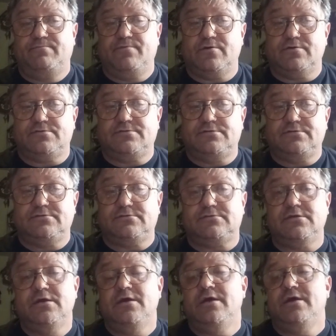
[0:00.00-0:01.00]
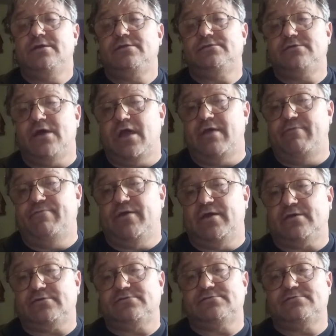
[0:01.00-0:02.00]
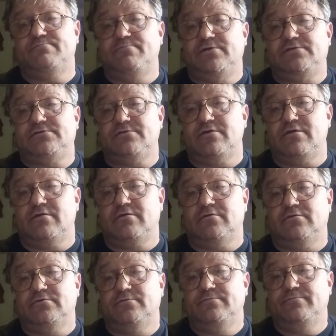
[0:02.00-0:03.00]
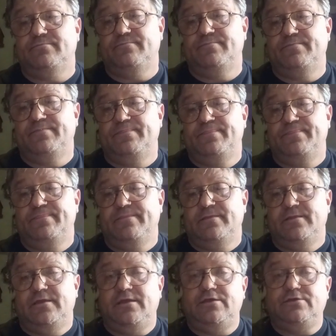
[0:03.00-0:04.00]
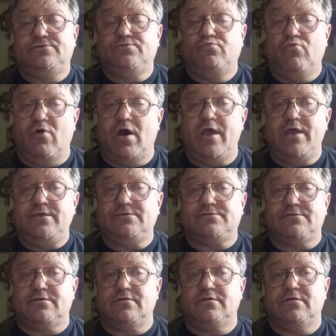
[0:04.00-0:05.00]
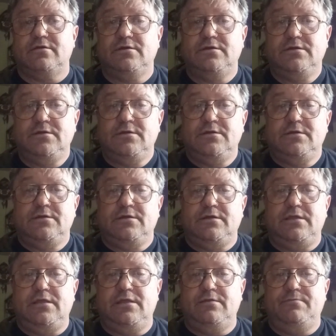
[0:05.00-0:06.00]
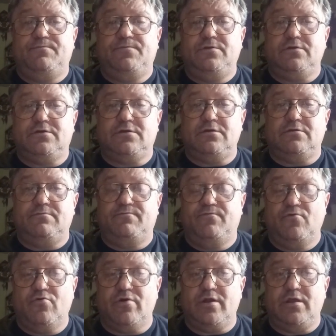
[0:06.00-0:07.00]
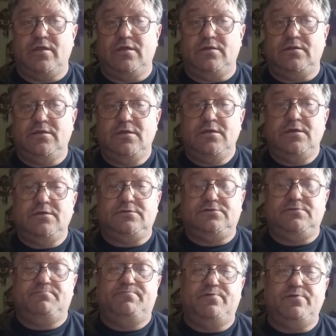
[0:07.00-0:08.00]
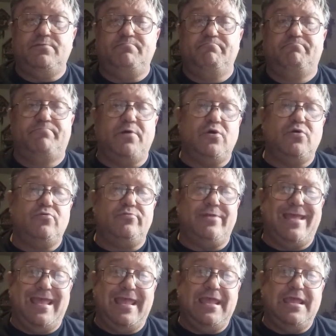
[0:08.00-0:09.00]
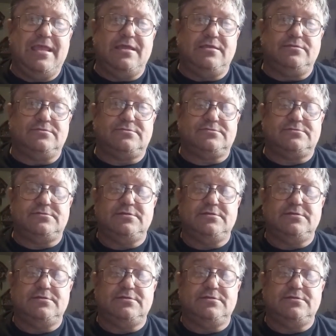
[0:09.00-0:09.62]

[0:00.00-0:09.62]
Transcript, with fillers: versus Tyvek's material. It's wiser if you could afford it to put bone hands